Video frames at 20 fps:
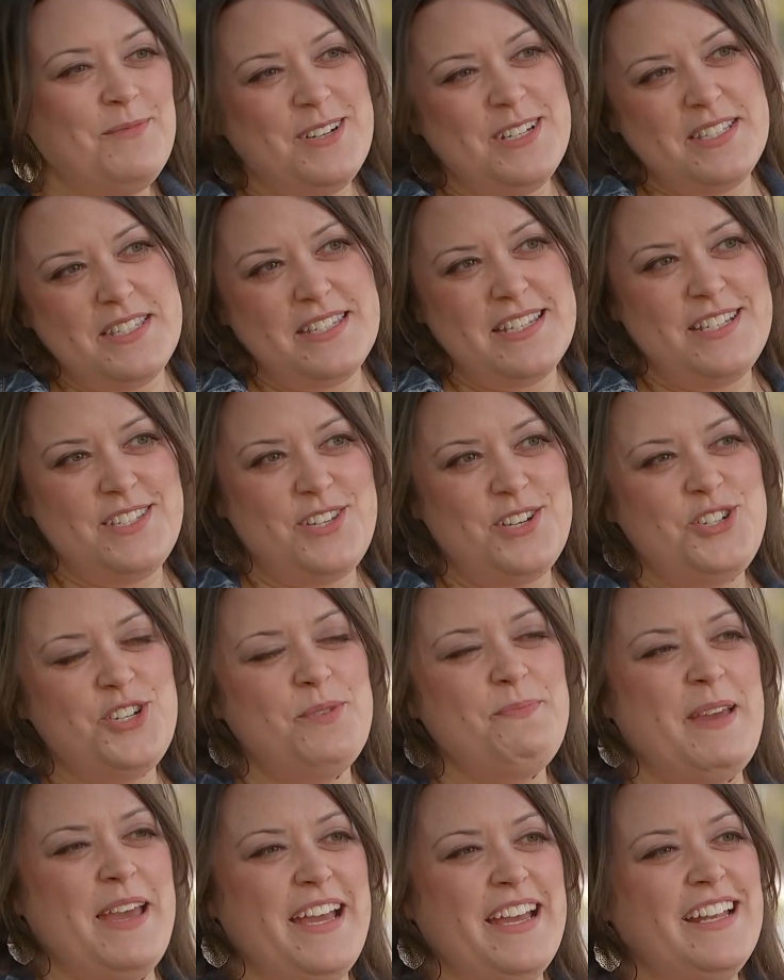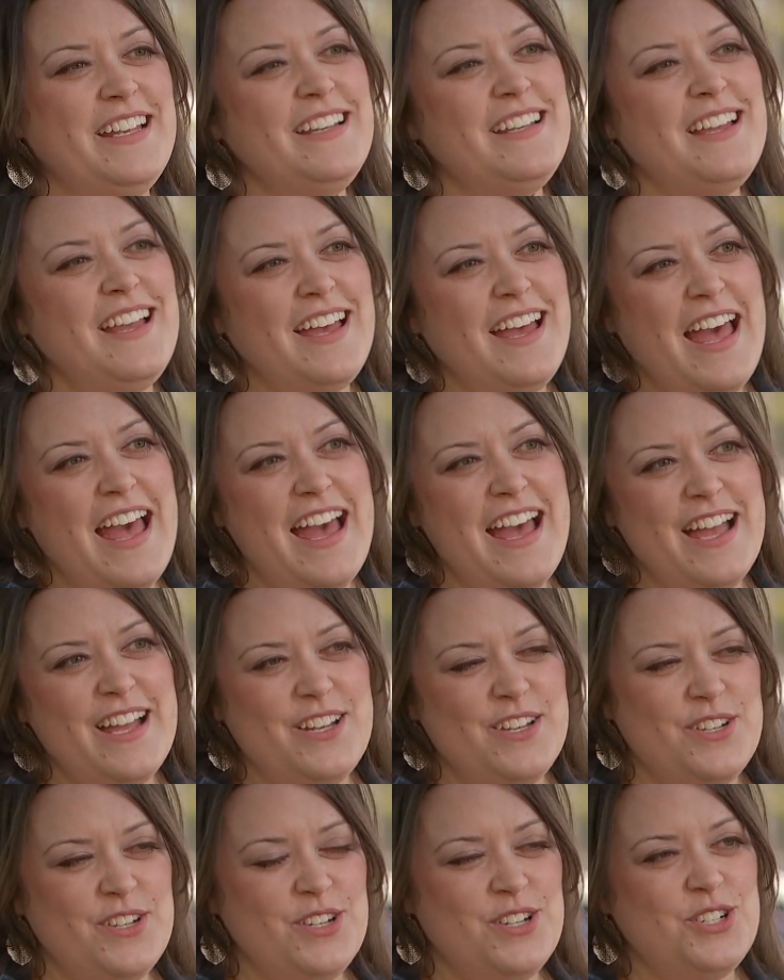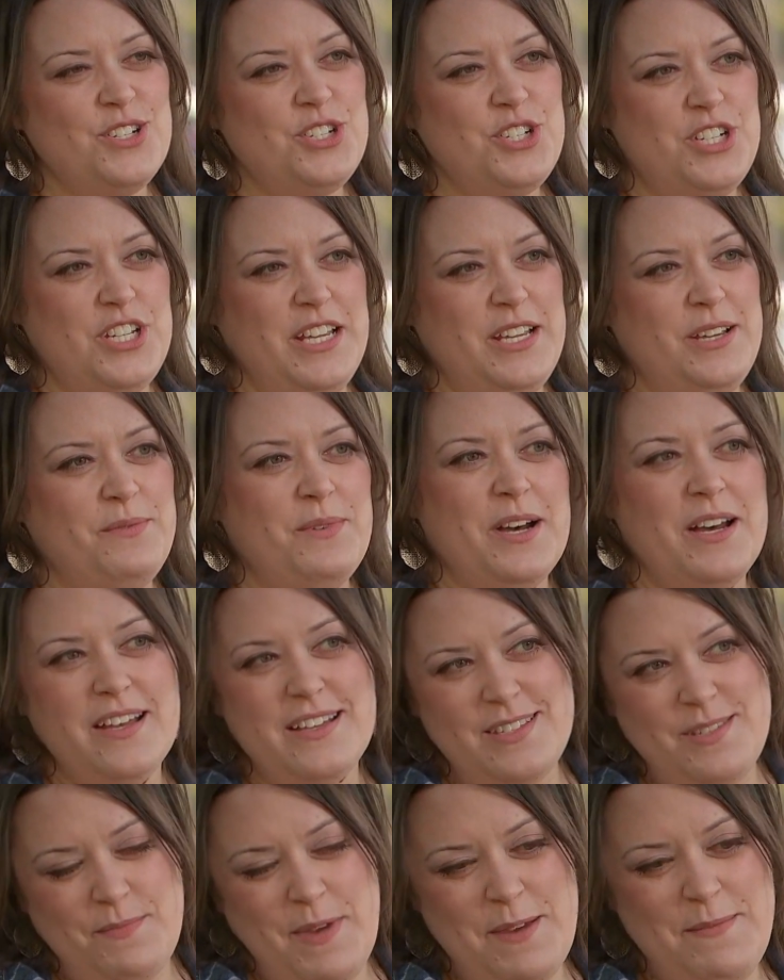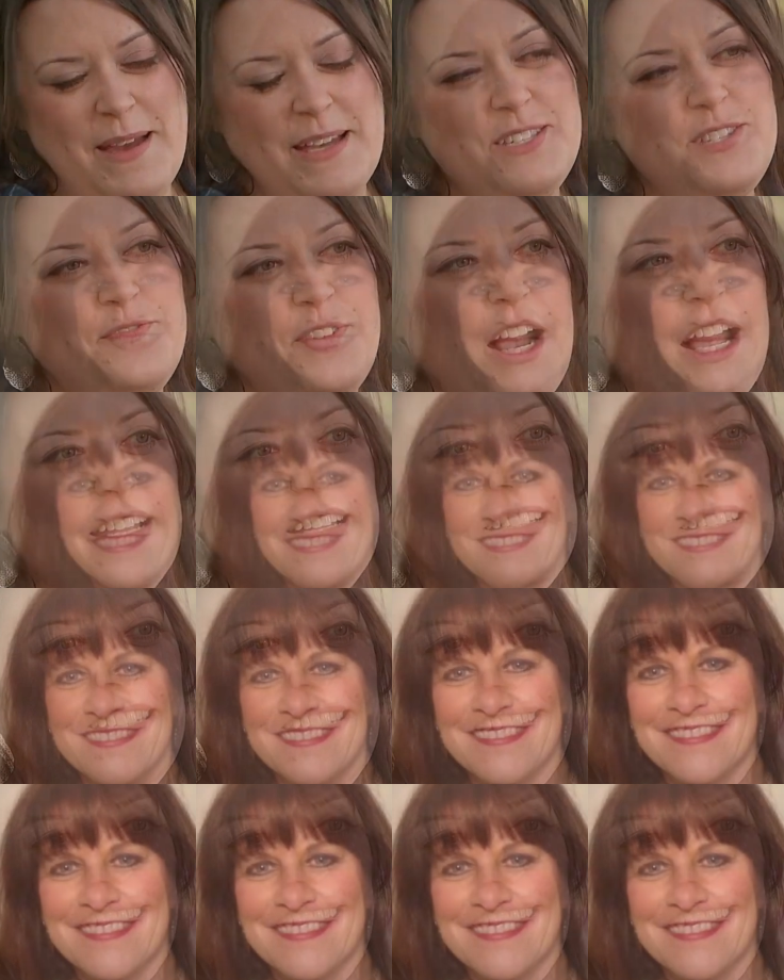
was Lisa Germain, and she was my best friend.